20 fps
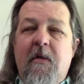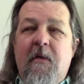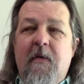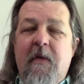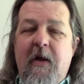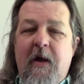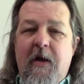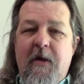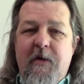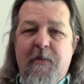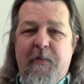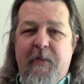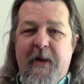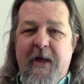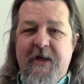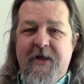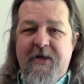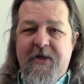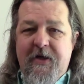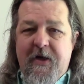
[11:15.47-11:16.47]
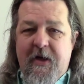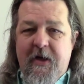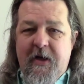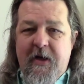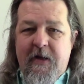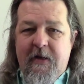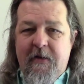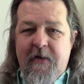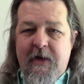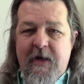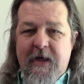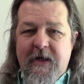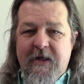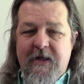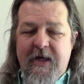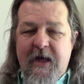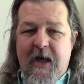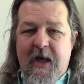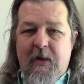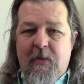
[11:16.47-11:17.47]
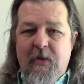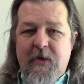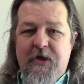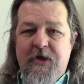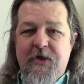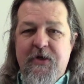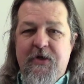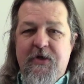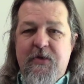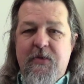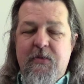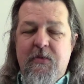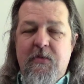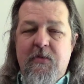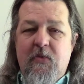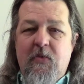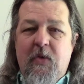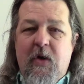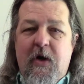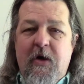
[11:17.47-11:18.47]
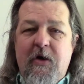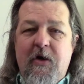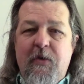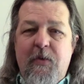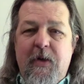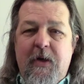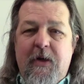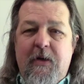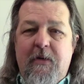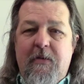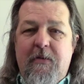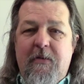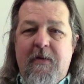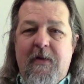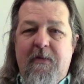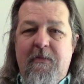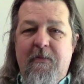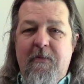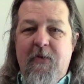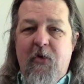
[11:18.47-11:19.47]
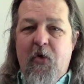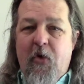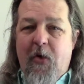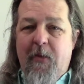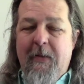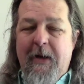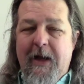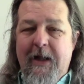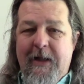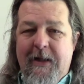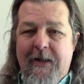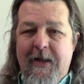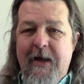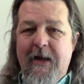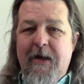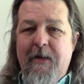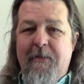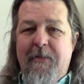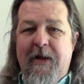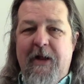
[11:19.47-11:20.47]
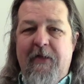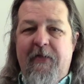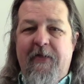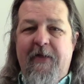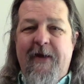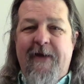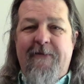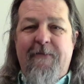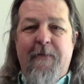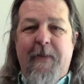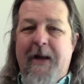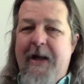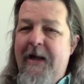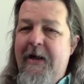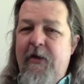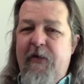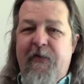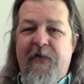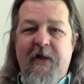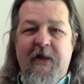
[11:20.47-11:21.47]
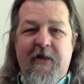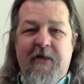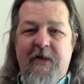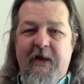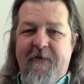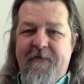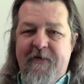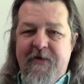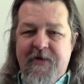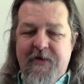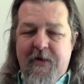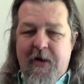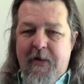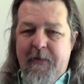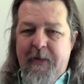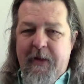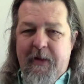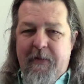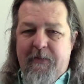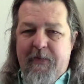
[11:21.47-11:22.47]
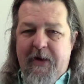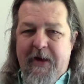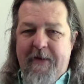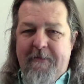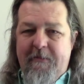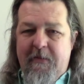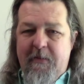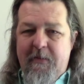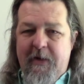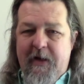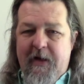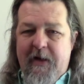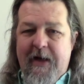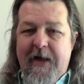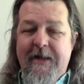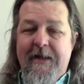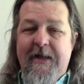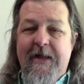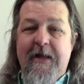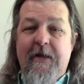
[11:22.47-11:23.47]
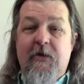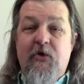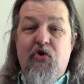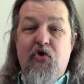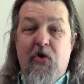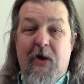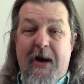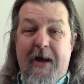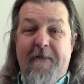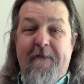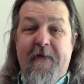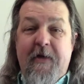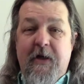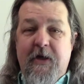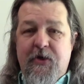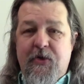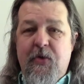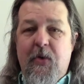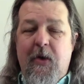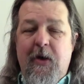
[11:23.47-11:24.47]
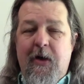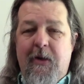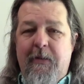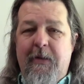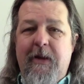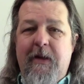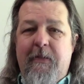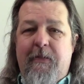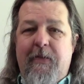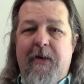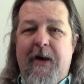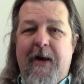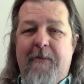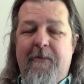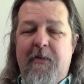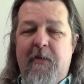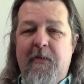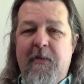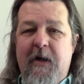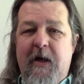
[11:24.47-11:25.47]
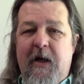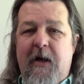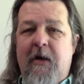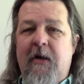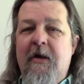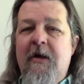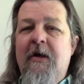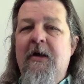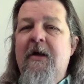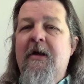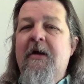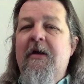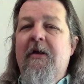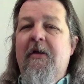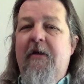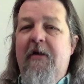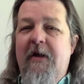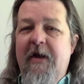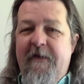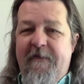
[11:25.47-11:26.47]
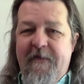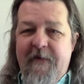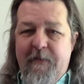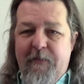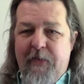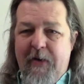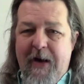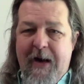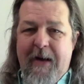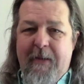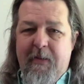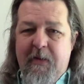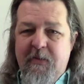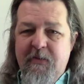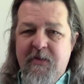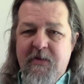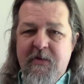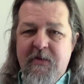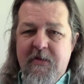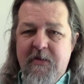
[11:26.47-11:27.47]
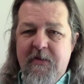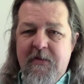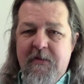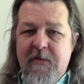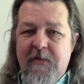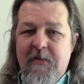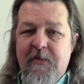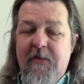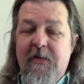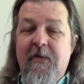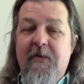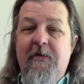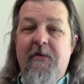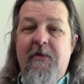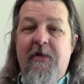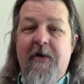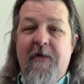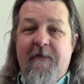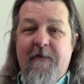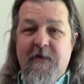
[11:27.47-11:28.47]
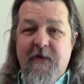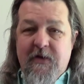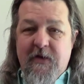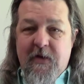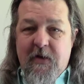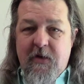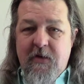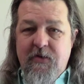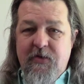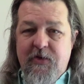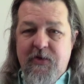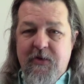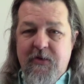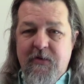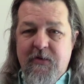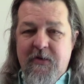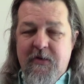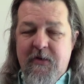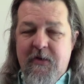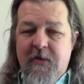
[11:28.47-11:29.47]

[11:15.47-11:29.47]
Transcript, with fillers: The other place is on the other end of town, which is where you would normally think about theft, but I don't think theft is going to be the problem there. I think traffic is going to be the problem there. Different problems, different solutions.